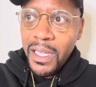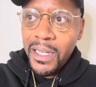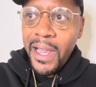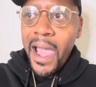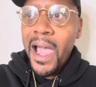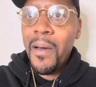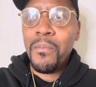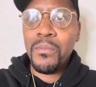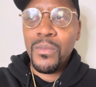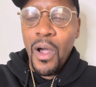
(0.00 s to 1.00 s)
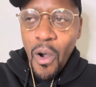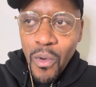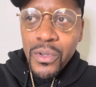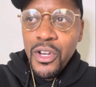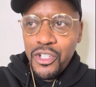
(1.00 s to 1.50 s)
Now I'm
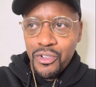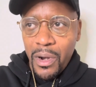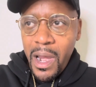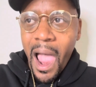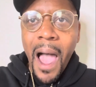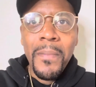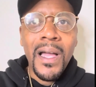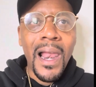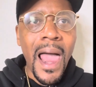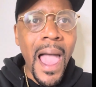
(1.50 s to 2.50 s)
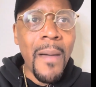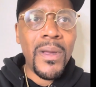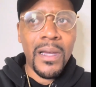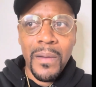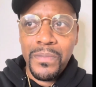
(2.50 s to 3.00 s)
on the tree. I'm
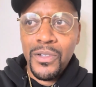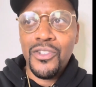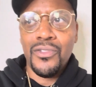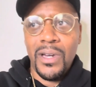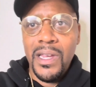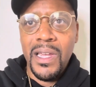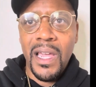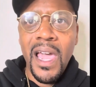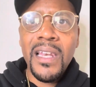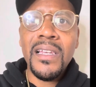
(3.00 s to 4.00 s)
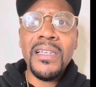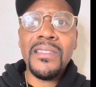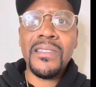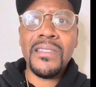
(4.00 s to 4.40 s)
climbing up the tree. And this